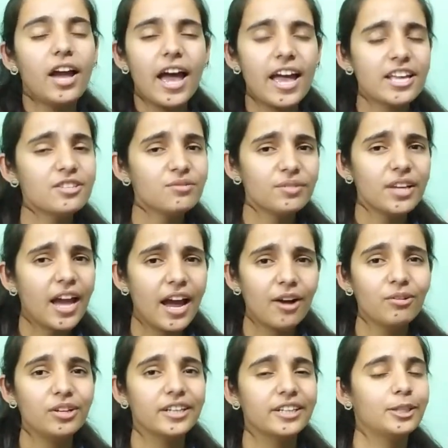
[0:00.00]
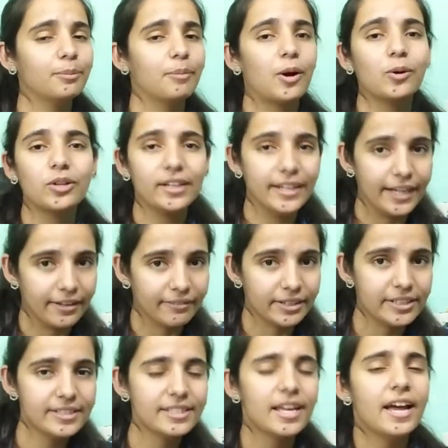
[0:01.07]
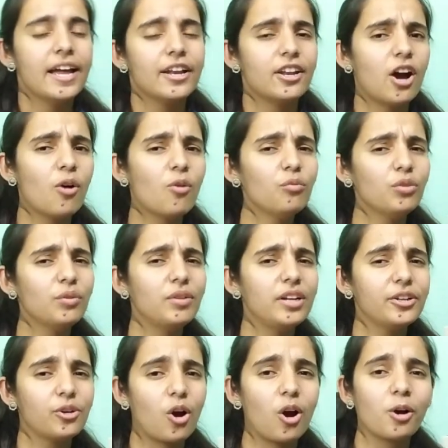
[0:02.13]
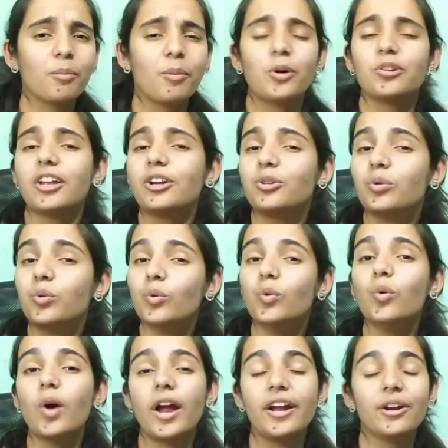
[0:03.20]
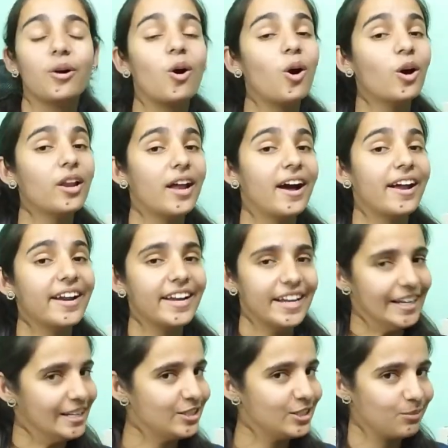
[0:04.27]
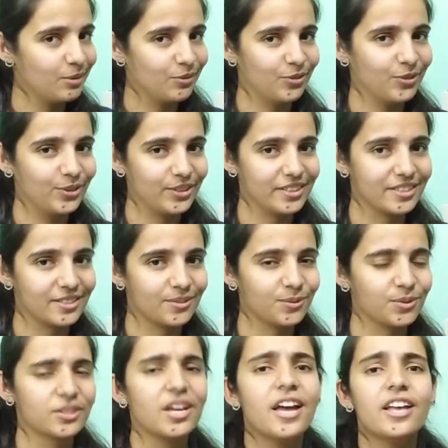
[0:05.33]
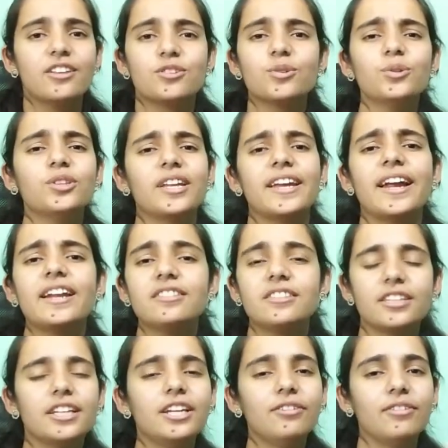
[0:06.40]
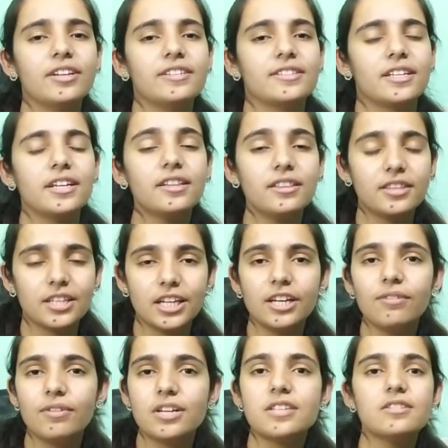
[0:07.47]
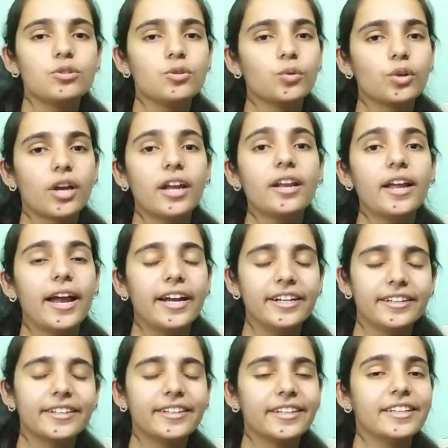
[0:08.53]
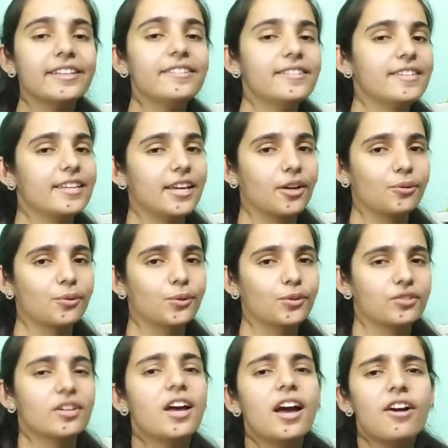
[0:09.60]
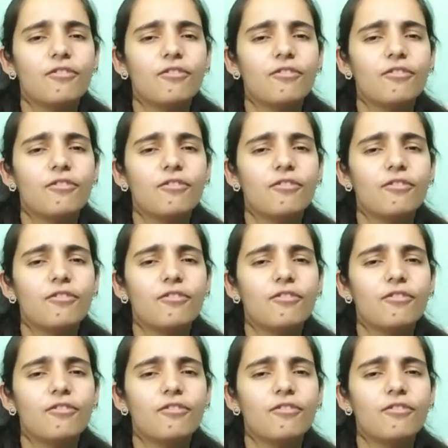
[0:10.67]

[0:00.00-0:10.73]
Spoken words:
As we have learned about levels, now we will talk about that who and all are eligible for this course. So there are three ways. In three ways you can enter in CA course.